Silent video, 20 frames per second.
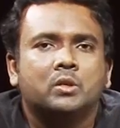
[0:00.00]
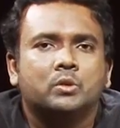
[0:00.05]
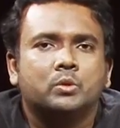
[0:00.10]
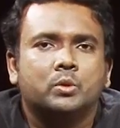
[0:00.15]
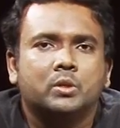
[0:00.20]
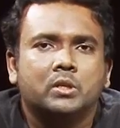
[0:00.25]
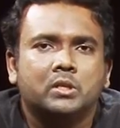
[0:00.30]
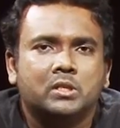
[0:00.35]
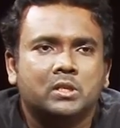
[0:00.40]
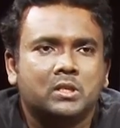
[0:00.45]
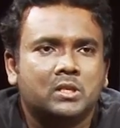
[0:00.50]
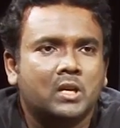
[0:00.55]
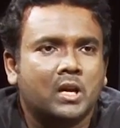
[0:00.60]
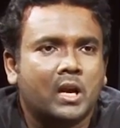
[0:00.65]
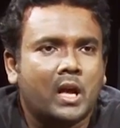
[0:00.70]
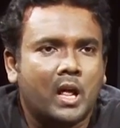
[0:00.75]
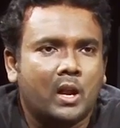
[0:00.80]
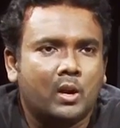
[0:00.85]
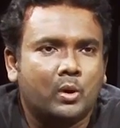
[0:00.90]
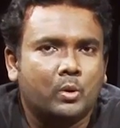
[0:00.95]
So this is the
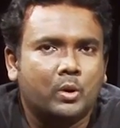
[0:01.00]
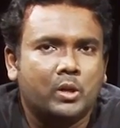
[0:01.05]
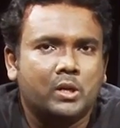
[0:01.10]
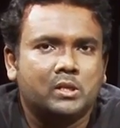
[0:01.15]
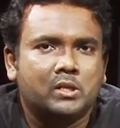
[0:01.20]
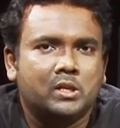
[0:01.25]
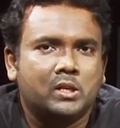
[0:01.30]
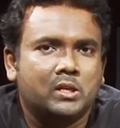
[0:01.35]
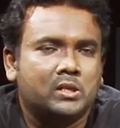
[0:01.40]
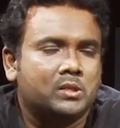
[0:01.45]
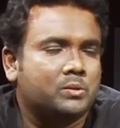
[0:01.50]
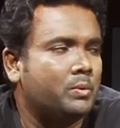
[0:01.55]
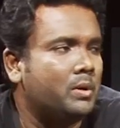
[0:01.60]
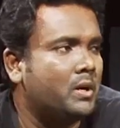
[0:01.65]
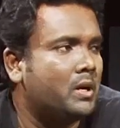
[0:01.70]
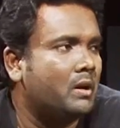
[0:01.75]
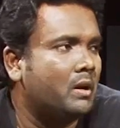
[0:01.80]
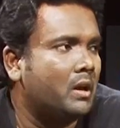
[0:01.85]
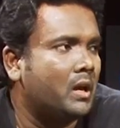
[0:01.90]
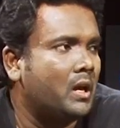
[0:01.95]
calculation is a
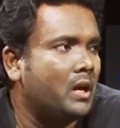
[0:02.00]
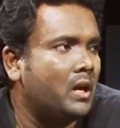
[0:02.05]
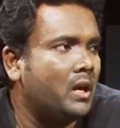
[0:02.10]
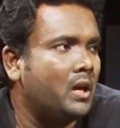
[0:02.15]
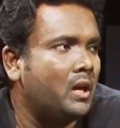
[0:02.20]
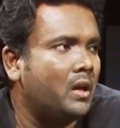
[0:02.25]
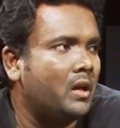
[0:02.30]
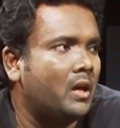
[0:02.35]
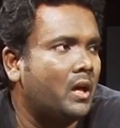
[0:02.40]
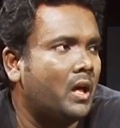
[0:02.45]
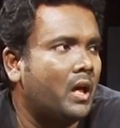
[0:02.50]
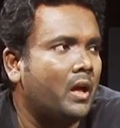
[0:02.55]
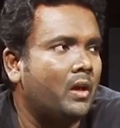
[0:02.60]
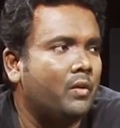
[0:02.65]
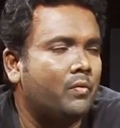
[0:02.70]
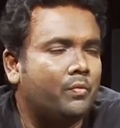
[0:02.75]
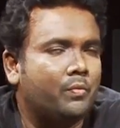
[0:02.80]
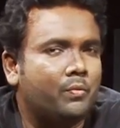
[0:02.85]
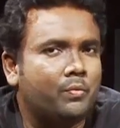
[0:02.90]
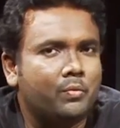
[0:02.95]
bit tricky.
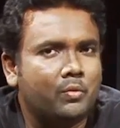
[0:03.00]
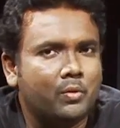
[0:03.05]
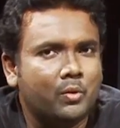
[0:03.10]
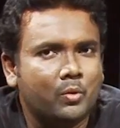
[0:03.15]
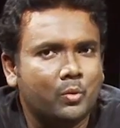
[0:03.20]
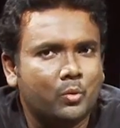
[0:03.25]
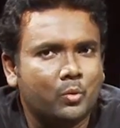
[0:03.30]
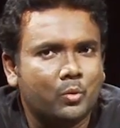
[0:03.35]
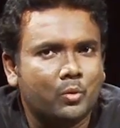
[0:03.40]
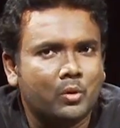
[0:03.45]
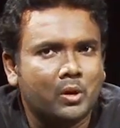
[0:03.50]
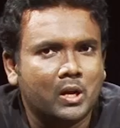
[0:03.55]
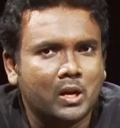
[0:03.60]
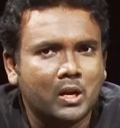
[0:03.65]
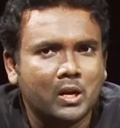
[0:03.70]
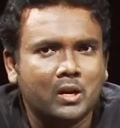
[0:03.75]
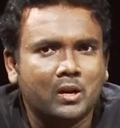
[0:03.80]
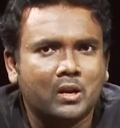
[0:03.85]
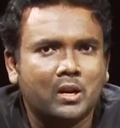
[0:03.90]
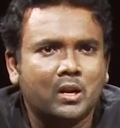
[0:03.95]
If you
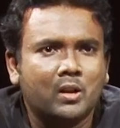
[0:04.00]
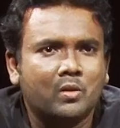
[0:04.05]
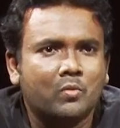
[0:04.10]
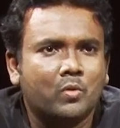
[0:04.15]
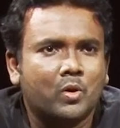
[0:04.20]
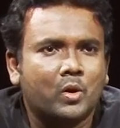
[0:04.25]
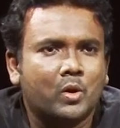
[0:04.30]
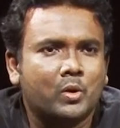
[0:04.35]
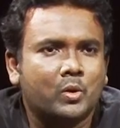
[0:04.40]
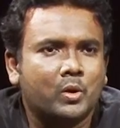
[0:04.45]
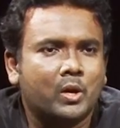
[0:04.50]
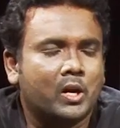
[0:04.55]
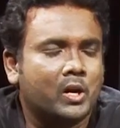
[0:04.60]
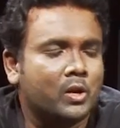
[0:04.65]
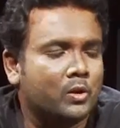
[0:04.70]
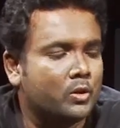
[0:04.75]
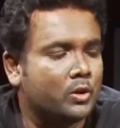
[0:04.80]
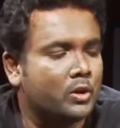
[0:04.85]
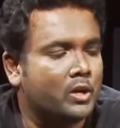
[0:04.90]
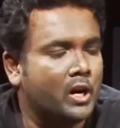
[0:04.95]
really want to get
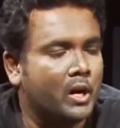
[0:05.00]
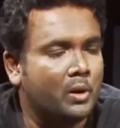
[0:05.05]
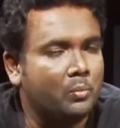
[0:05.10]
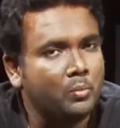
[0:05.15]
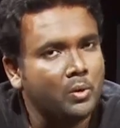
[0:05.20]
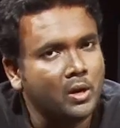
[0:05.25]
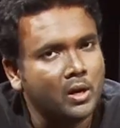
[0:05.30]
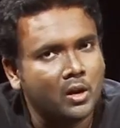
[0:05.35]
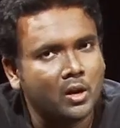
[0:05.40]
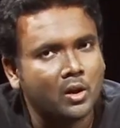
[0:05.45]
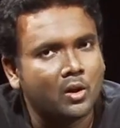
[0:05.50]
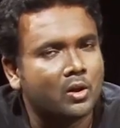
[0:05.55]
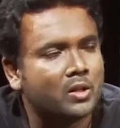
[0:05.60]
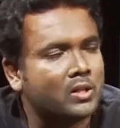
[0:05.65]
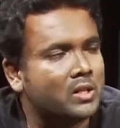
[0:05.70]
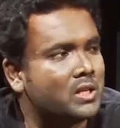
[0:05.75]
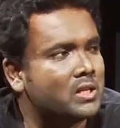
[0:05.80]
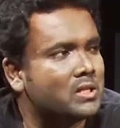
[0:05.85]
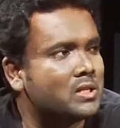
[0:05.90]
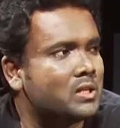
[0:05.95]
into the net metering
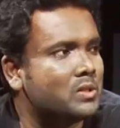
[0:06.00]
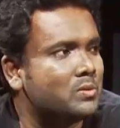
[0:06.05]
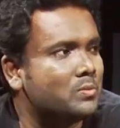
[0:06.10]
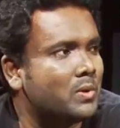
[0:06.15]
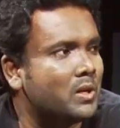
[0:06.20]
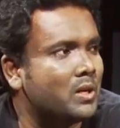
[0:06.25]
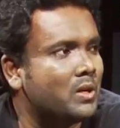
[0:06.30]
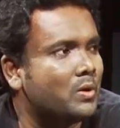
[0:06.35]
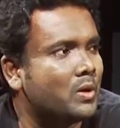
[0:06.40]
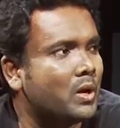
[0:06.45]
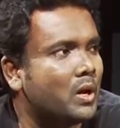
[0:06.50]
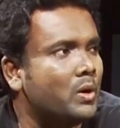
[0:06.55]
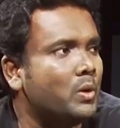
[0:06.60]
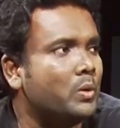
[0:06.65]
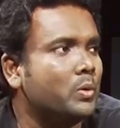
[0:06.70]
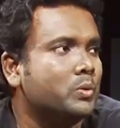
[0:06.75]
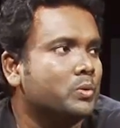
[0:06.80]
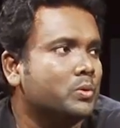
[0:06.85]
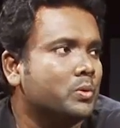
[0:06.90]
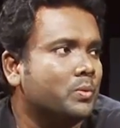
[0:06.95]
on this as well, you can
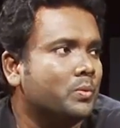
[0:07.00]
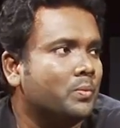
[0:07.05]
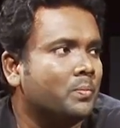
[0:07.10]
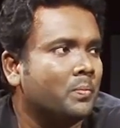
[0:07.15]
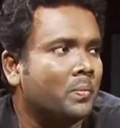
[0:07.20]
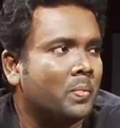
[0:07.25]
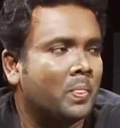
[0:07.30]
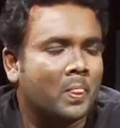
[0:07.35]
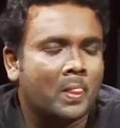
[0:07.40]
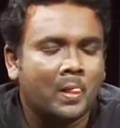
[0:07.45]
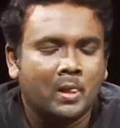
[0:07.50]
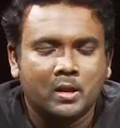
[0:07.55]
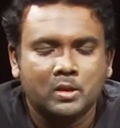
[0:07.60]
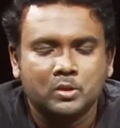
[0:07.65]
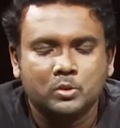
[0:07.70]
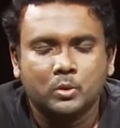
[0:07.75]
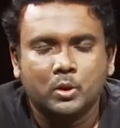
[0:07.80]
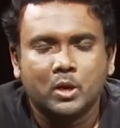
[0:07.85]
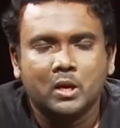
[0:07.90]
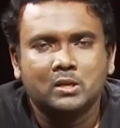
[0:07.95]
do so.
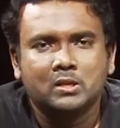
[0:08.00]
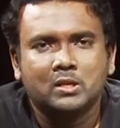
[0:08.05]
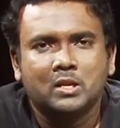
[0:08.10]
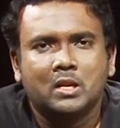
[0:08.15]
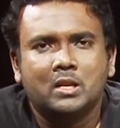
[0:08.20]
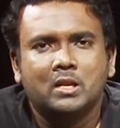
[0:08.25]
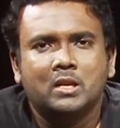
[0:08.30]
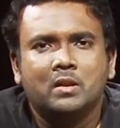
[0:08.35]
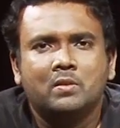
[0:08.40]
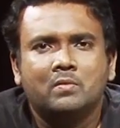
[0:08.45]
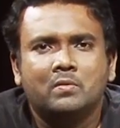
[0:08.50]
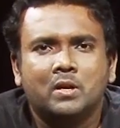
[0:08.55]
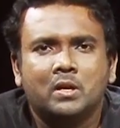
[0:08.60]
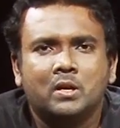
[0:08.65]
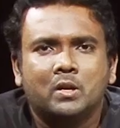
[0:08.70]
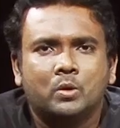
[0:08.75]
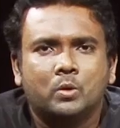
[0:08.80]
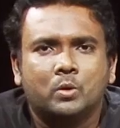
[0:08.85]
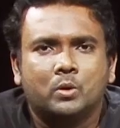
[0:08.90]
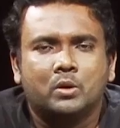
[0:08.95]
So you can tell the
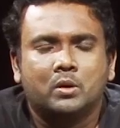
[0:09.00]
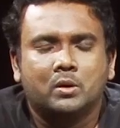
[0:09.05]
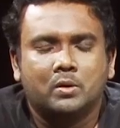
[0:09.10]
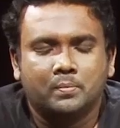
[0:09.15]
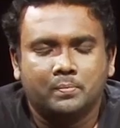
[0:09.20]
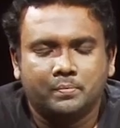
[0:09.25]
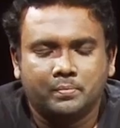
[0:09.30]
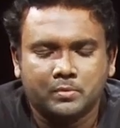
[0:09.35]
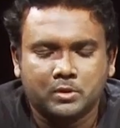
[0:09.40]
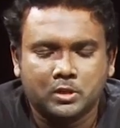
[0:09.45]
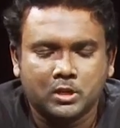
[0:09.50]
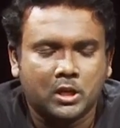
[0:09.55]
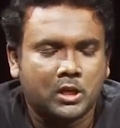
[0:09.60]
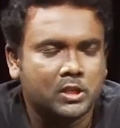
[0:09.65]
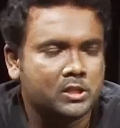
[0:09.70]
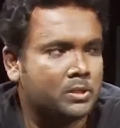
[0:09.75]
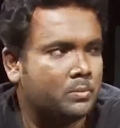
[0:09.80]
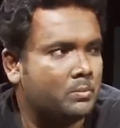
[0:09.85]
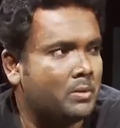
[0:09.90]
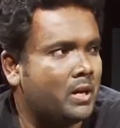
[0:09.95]
inverter, look,
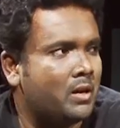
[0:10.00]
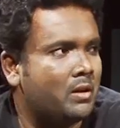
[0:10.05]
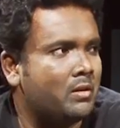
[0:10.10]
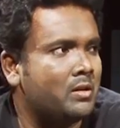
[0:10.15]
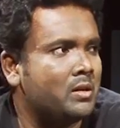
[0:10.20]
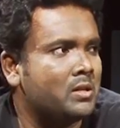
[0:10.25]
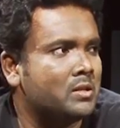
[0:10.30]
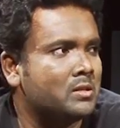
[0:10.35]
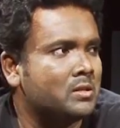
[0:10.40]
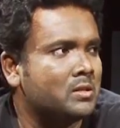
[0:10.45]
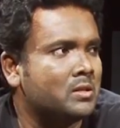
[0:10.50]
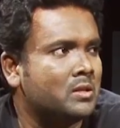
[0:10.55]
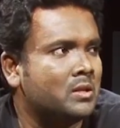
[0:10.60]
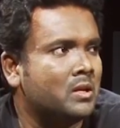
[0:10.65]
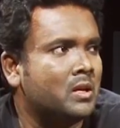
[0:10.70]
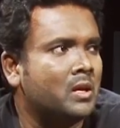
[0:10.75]
charge your batteries.